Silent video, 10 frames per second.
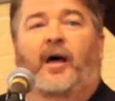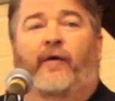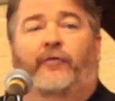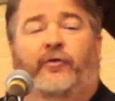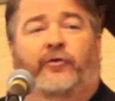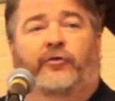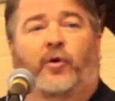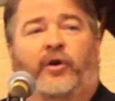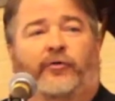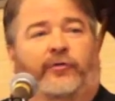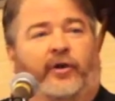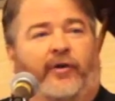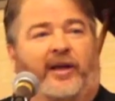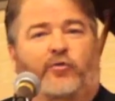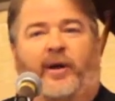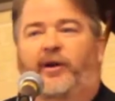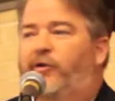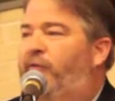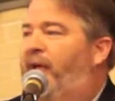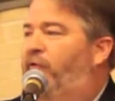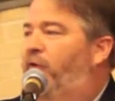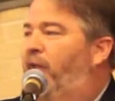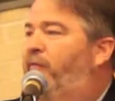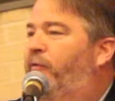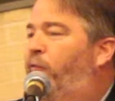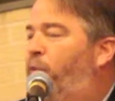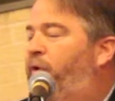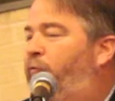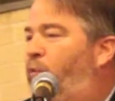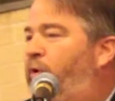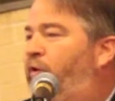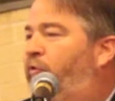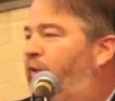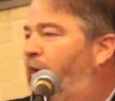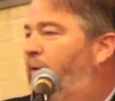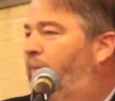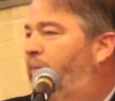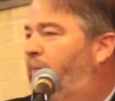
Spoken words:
of students that graduated in 2011, 4 years ago.